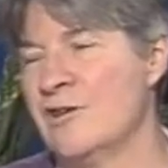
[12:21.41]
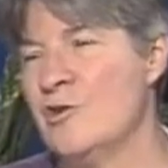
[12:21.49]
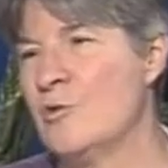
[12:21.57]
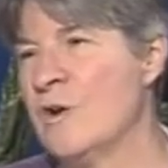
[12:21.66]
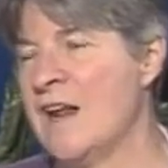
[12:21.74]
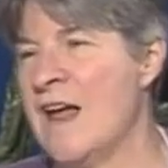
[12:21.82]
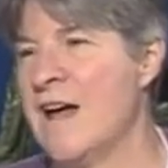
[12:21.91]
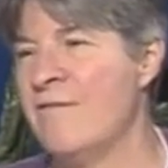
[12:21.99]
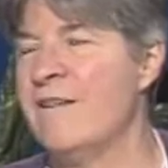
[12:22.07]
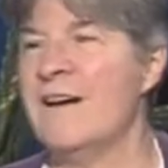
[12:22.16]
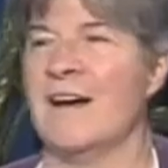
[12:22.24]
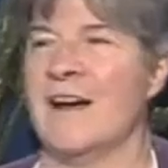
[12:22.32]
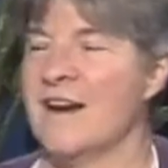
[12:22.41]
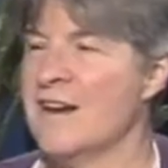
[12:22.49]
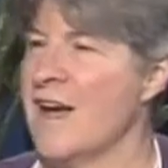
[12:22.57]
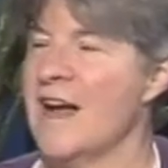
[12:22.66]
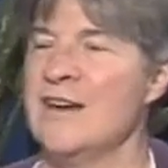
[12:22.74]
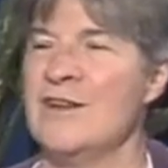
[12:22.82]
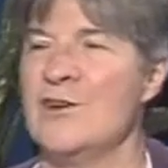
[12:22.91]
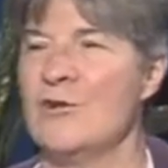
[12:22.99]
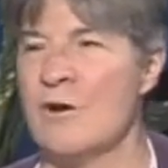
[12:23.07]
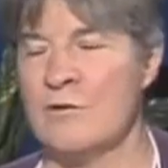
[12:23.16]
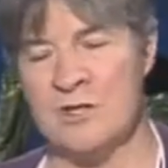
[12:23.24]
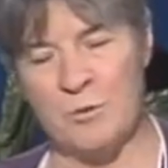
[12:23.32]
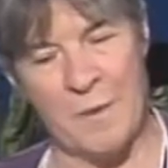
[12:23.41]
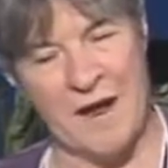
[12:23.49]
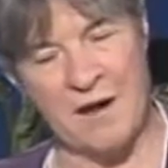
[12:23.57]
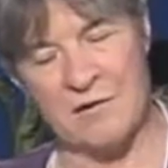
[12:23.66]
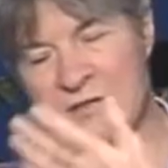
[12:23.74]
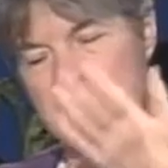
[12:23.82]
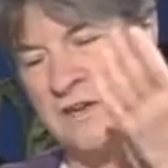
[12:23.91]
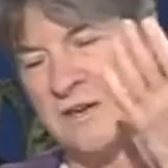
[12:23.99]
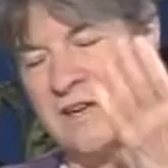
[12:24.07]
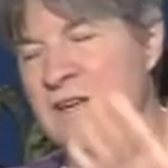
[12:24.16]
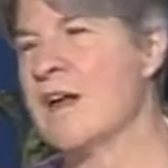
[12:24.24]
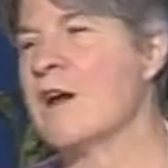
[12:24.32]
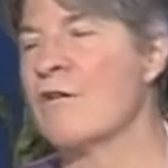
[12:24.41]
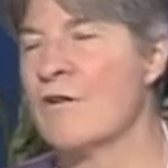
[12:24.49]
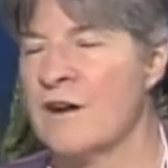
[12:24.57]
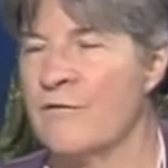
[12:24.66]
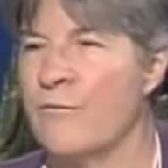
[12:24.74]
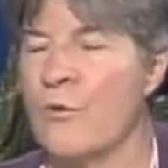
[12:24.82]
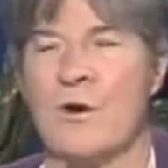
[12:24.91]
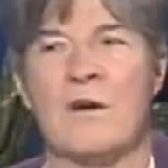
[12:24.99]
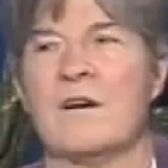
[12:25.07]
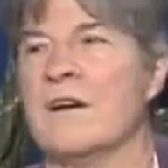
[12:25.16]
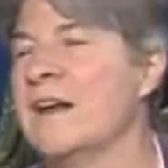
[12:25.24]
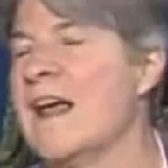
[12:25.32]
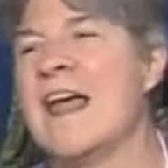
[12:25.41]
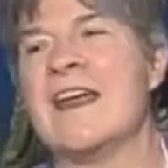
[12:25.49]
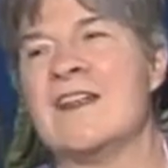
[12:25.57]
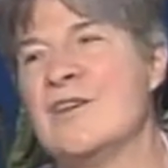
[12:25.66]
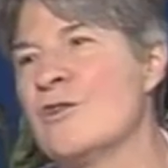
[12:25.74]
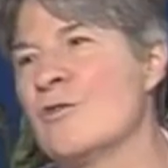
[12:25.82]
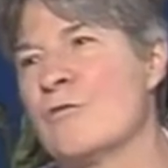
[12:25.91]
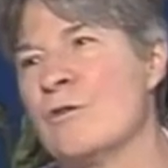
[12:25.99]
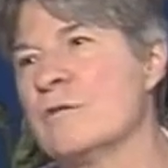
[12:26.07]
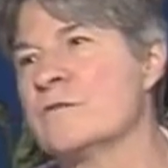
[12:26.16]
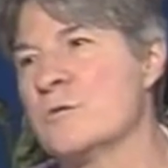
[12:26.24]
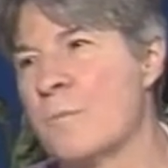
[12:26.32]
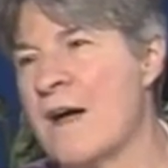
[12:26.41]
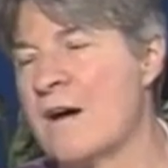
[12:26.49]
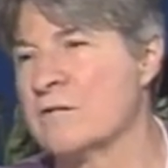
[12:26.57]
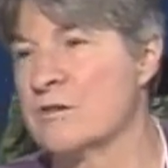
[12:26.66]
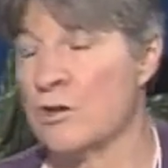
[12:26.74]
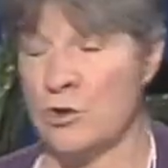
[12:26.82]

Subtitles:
You can have a 90-year-old spouse caring for an 80-year-old spouse.